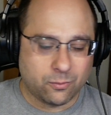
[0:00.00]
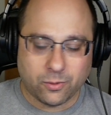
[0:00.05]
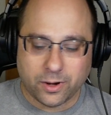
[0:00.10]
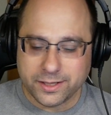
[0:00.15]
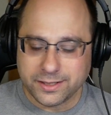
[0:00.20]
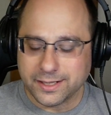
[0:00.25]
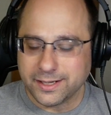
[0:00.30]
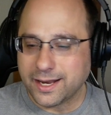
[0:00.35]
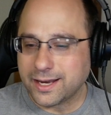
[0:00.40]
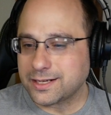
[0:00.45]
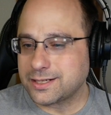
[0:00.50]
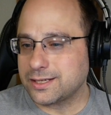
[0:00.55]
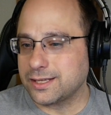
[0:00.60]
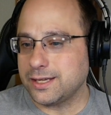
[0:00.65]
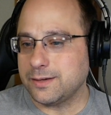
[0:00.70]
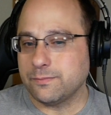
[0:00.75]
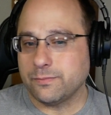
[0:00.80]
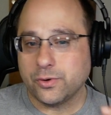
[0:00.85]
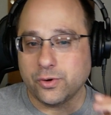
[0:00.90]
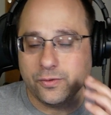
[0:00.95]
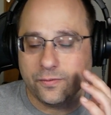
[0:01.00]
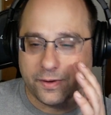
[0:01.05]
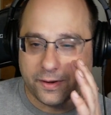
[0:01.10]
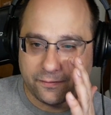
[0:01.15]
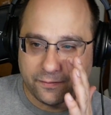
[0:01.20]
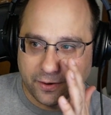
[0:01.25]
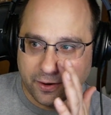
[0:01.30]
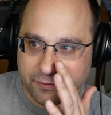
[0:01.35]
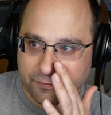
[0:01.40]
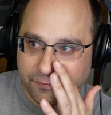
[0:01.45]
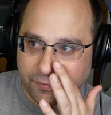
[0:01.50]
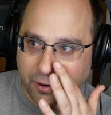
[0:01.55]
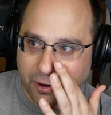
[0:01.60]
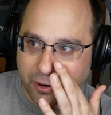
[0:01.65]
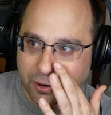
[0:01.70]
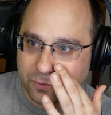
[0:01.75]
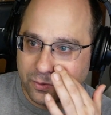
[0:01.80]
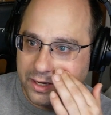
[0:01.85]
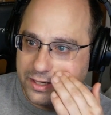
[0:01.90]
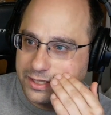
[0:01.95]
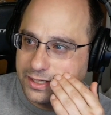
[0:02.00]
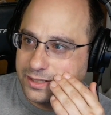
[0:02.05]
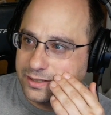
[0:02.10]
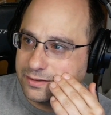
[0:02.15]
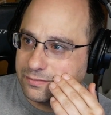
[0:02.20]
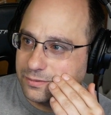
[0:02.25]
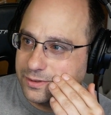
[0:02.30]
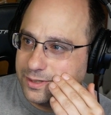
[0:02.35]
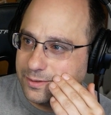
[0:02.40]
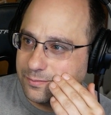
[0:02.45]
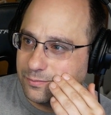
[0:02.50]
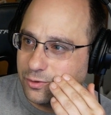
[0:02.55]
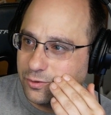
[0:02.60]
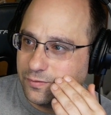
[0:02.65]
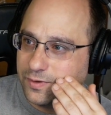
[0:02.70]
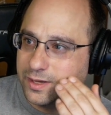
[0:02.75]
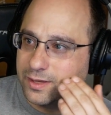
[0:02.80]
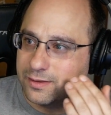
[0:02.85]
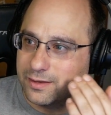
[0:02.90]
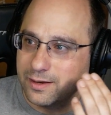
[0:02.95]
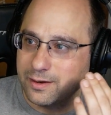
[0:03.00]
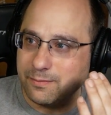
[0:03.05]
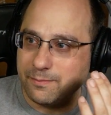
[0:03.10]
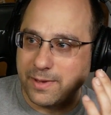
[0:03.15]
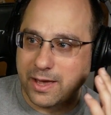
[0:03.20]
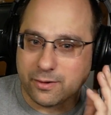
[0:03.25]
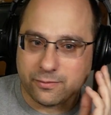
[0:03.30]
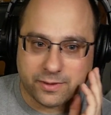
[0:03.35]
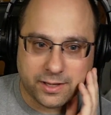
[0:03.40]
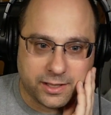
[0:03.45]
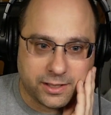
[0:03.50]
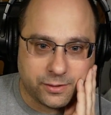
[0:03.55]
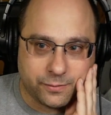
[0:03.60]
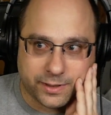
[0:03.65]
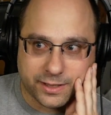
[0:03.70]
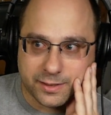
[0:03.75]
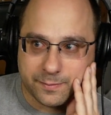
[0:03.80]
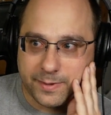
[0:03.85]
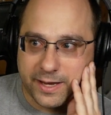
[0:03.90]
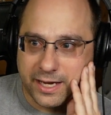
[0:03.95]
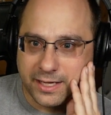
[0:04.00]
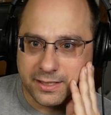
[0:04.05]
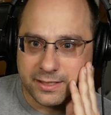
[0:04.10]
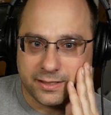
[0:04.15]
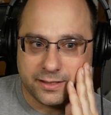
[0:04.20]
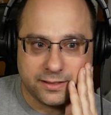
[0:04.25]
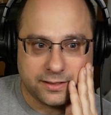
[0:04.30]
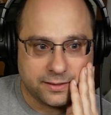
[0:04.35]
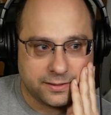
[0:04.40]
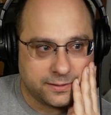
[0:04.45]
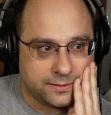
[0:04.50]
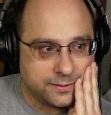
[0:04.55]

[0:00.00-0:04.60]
it wasn't actually moving very far, was it? Was it moving the amount that you expect?